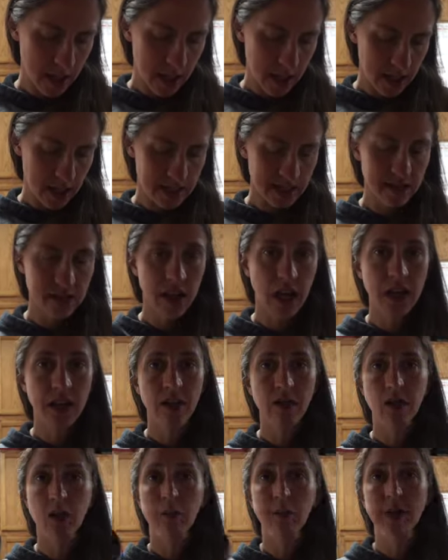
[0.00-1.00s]
it's done a
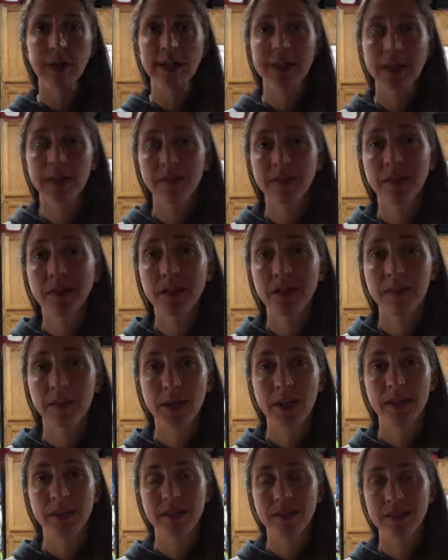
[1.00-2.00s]
little bit differently
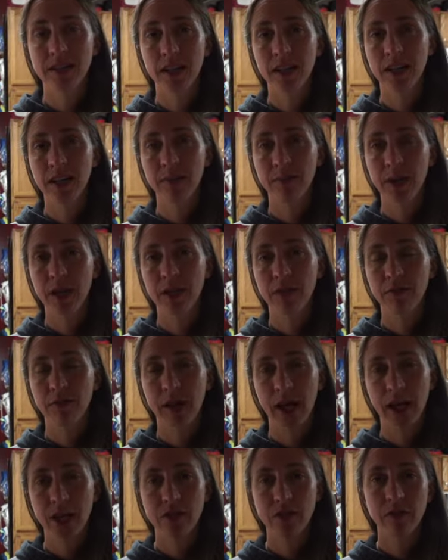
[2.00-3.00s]
because it's done in a
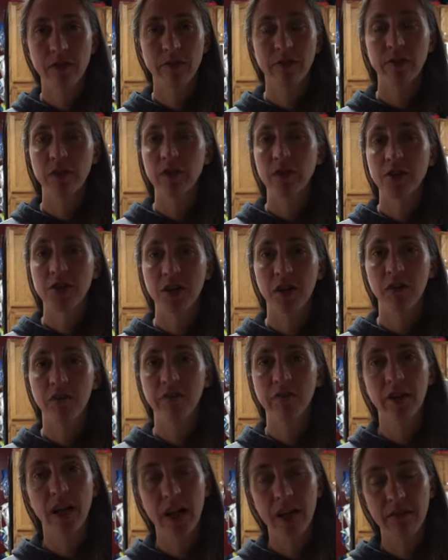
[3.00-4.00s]
manufacturer and for the
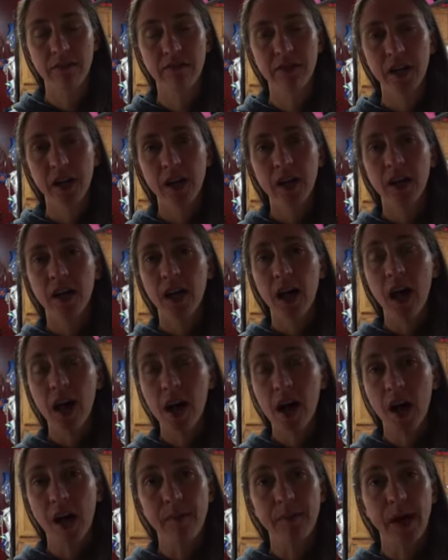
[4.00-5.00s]
shelf life.
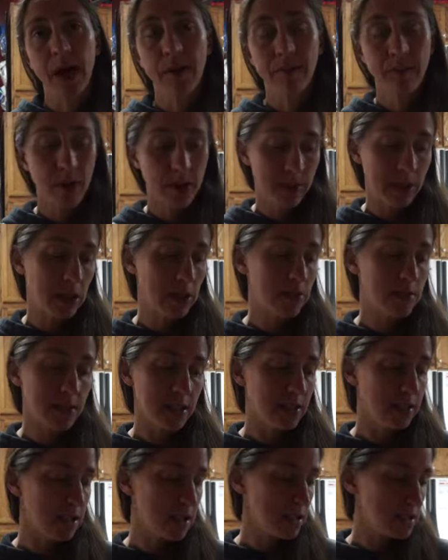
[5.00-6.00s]
I'm going to be
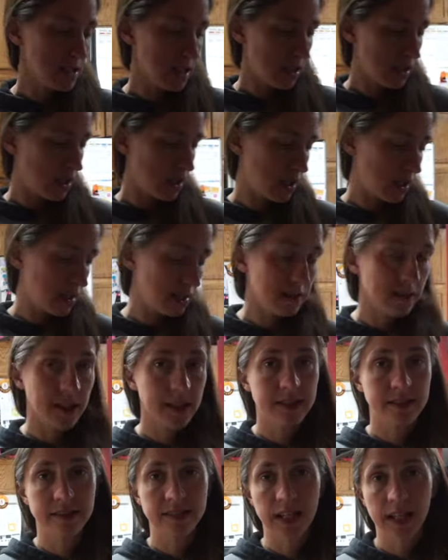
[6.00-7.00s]
using this at
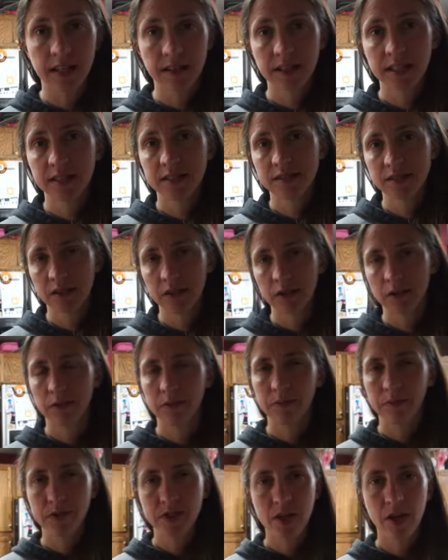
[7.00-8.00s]
least daily,
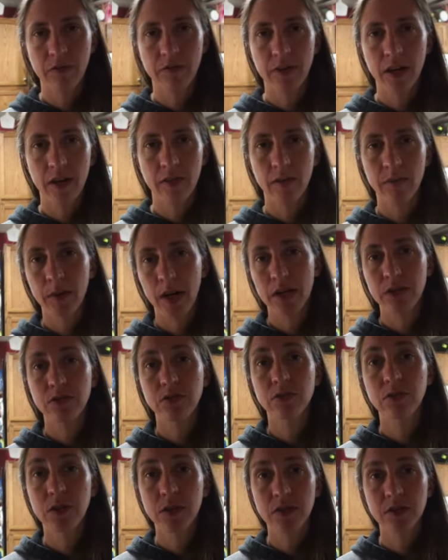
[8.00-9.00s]
so shelf life I'm not
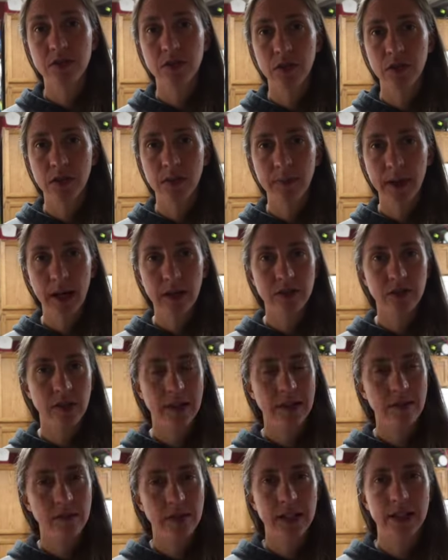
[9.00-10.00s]
too concerned about, so I
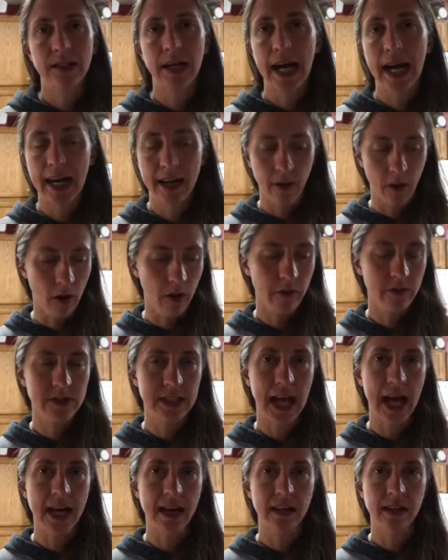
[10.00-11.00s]
don't need to add all those
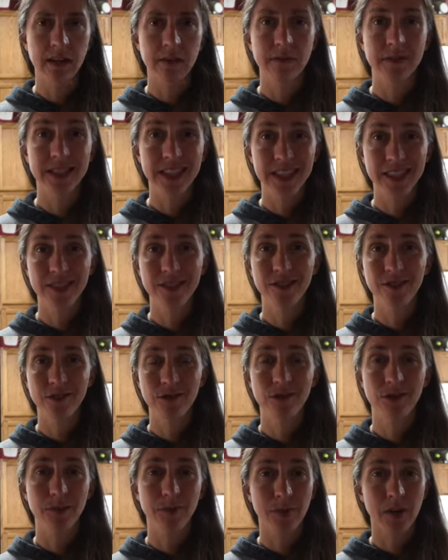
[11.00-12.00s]
additives
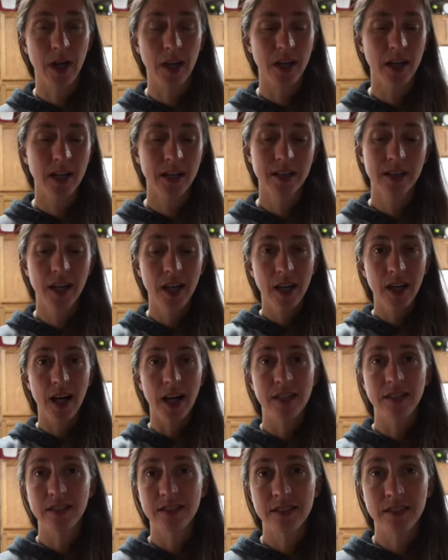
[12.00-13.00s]
into the product.
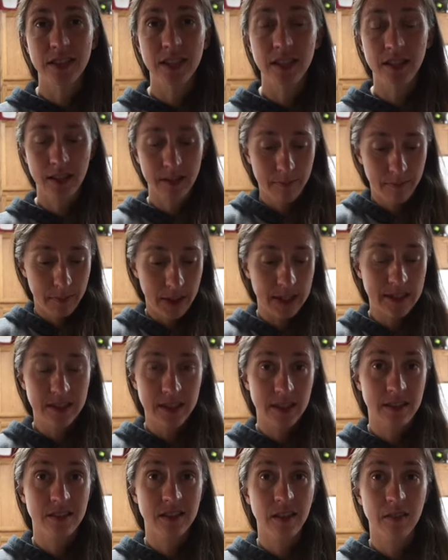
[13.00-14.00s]
I just need the
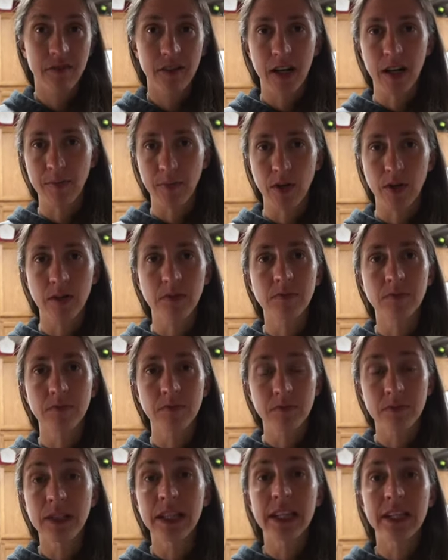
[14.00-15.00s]
basic stuff that I'm going
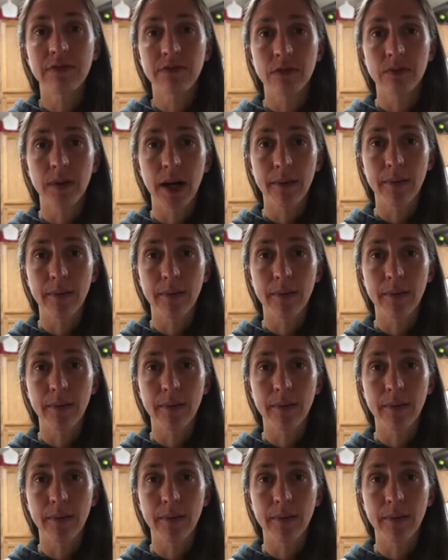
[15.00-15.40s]
to need for my